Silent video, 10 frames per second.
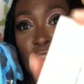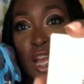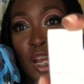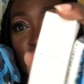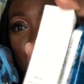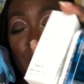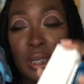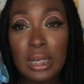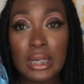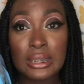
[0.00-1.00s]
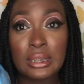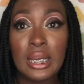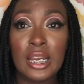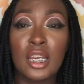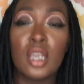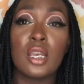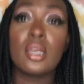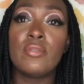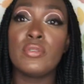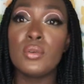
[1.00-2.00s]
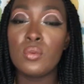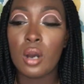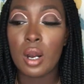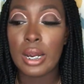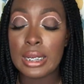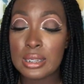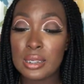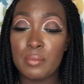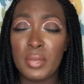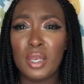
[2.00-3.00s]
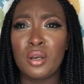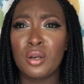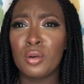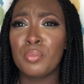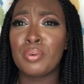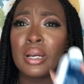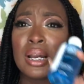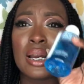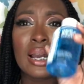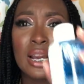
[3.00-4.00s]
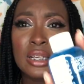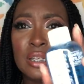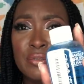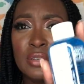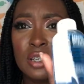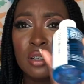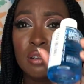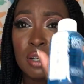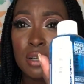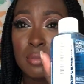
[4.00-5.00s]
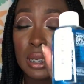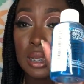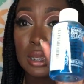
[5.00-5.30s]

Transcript: I hope you guys like. If you are into makeup, I definitely recommend